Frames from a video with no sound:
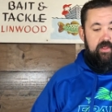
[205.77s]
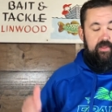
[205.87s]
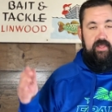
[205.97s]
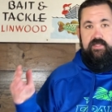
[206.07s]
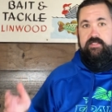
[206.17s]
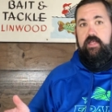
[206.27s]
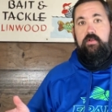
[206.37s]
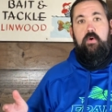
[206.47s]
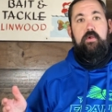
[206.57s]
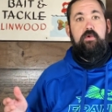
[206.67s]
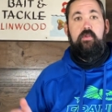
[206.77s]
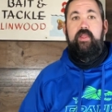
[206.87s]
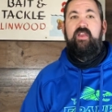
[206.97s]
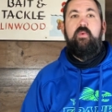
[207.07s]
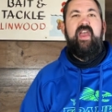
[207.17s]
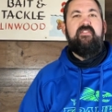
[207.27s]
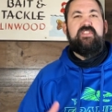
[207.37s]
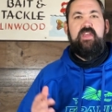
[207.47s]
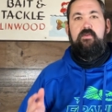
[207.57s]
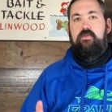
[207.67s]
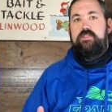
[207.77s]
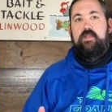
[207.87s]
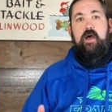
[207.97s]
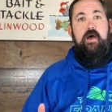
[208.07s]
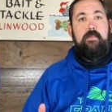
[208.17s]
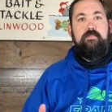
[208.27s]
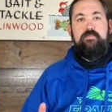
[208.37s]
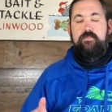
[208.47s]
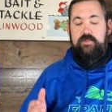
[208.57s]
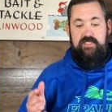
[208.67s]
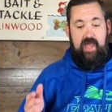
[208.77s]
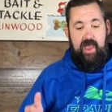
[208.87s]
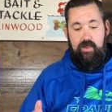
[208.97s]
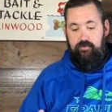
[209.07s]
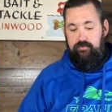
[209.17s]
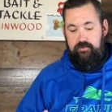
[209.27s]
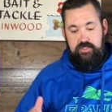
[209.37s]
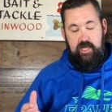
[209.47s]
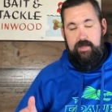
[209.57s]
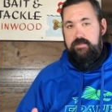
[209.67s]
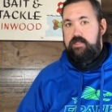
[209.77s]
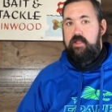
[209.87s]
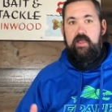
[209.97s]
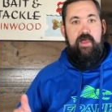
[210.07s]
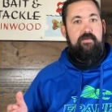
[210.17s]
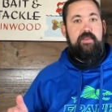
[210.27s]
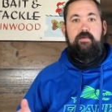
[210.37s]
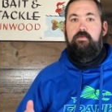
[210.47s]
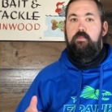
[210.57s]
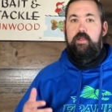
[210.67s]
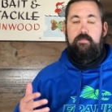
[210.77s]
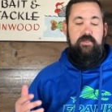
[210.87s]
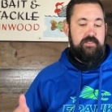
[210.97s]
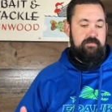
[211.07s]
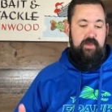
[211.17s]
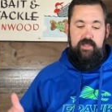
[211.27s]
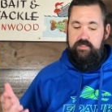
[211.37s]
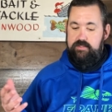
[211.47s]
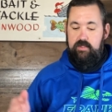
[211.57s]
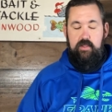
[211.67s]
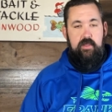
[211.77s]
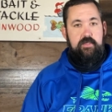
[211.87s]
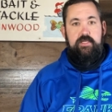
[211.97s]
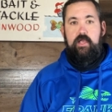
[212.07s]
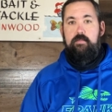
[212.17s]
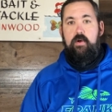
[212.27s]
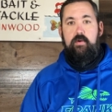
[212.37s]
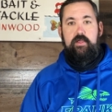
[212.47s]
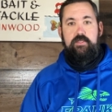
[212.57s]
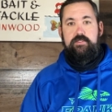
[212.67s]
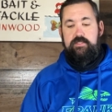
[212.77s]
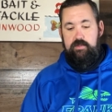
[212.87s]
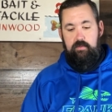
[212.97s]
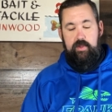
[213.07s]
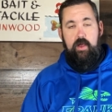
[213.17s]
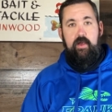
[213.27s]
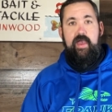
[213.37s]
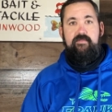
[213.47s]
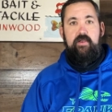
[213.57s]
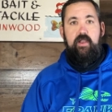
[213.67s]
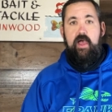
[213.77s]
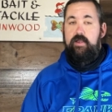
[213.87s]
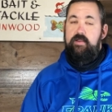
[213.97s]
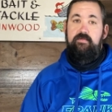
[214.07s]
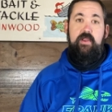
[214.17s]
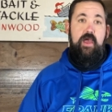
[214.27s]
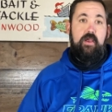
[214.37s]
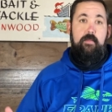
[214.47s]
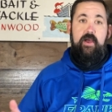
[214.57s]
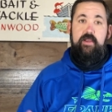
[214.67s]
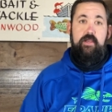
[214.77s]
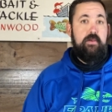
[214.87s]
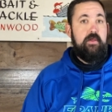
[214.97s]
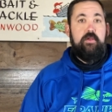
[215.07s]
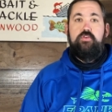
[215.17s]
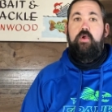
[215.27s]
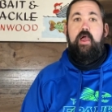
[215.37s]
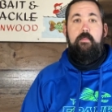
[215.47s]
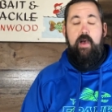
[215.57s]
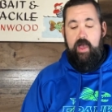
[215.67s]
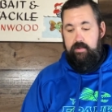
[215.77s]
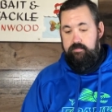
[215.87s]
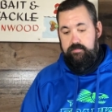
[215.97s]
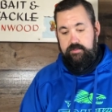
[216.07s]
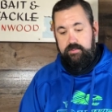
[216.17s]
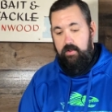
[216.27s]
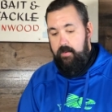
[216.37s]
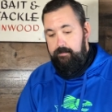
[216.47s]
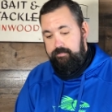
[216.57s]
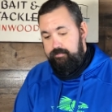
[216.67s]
Like I said, go on our link. We have several um, styles, shapes, everything from women's, men's. Check them out. You can see what we all have online. And if not, come on in, try them on. So,